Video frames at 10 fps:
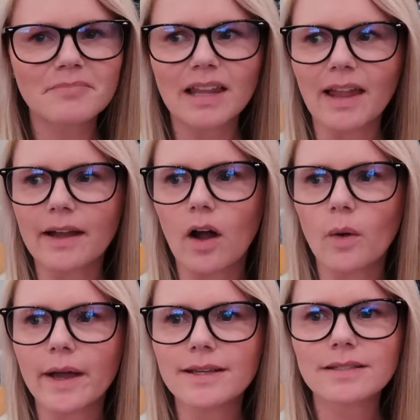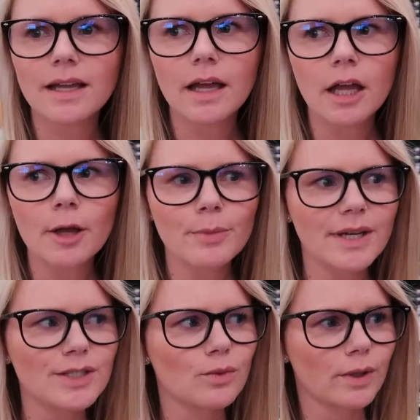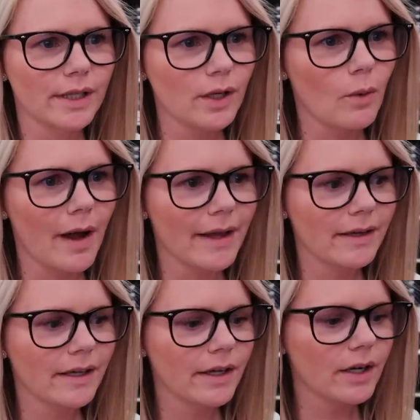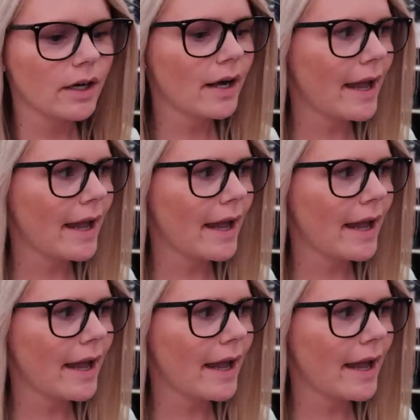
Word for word: like always, but it's really quiet in here,